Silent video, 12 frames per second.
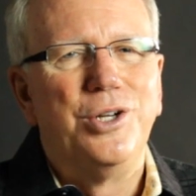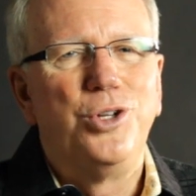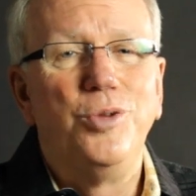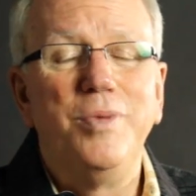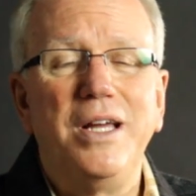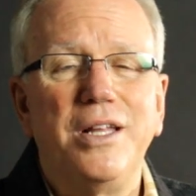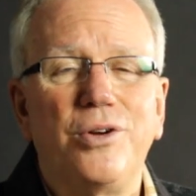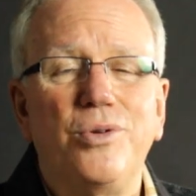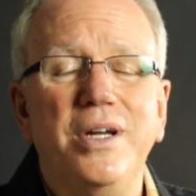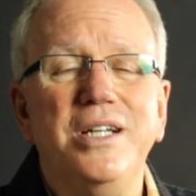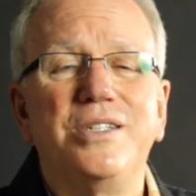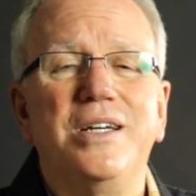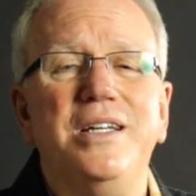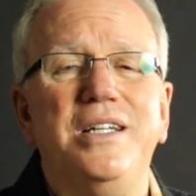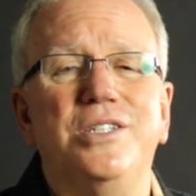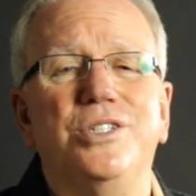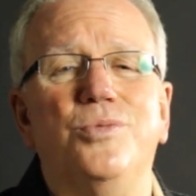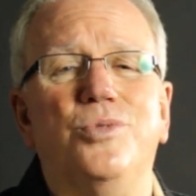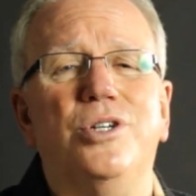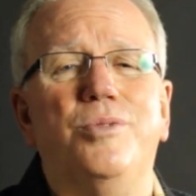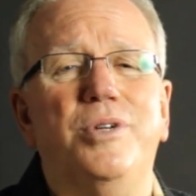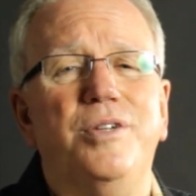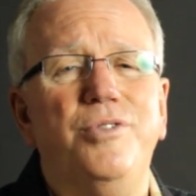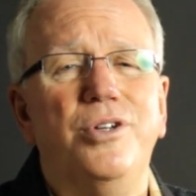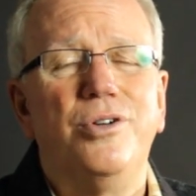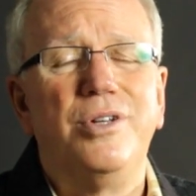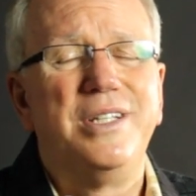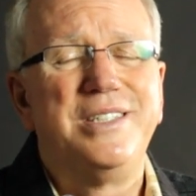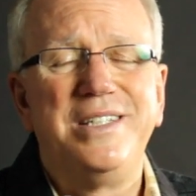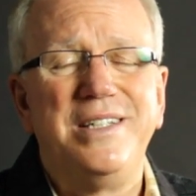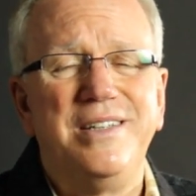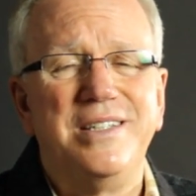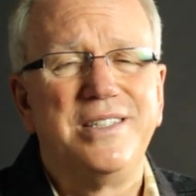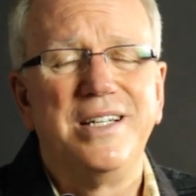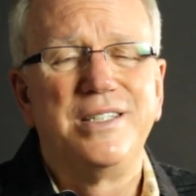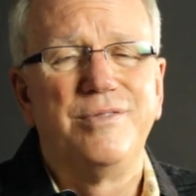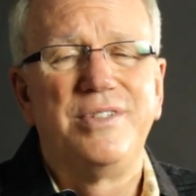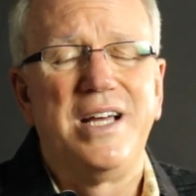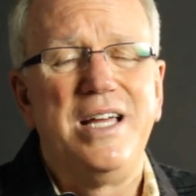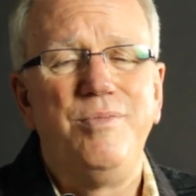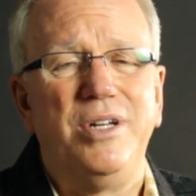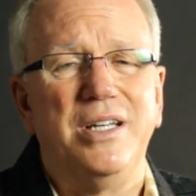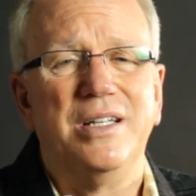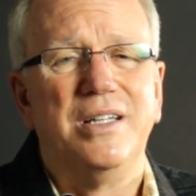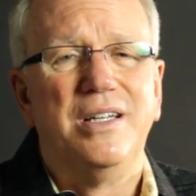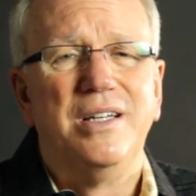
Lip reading: You may have the greatest ideas in the world, but if you don't know the sense of timing,